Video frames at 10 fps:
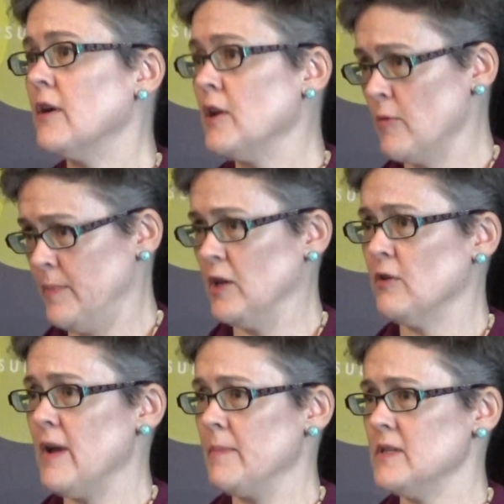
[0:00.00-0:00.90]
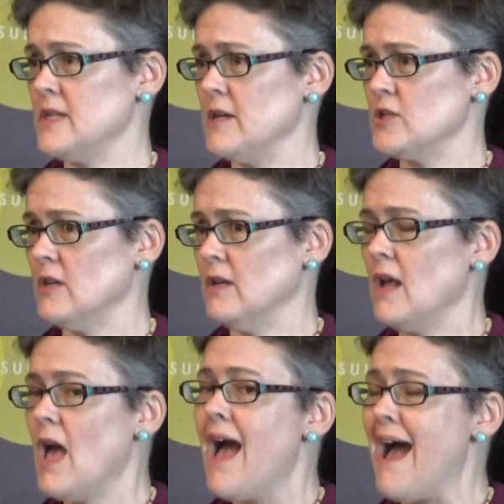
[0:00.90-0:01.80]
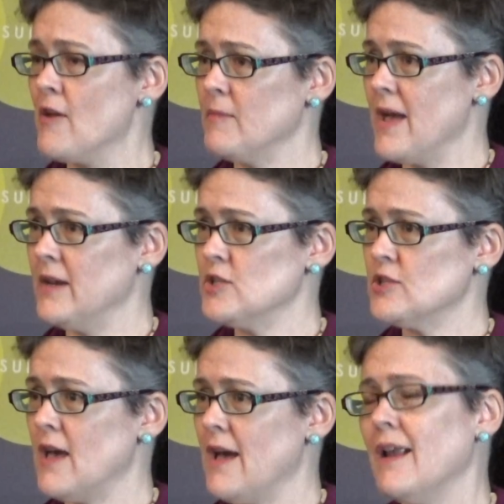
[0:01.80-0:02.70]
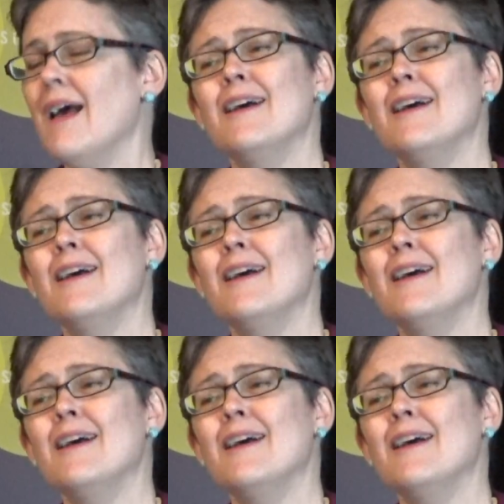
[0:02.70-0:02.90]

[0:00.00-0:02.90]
your bigger reputation, how to manage that.